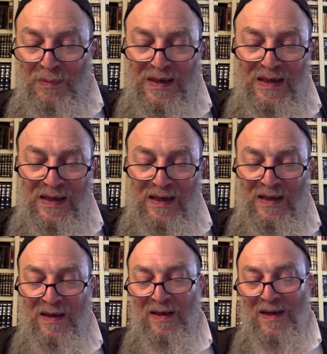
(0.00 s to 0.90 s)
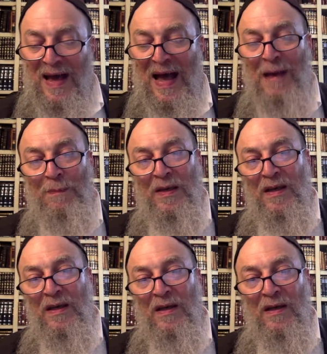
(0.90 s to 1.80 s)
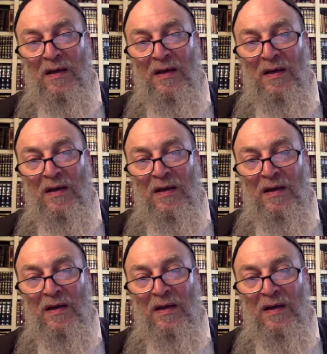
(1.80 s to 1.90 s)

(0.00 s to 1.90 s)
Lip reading: be happy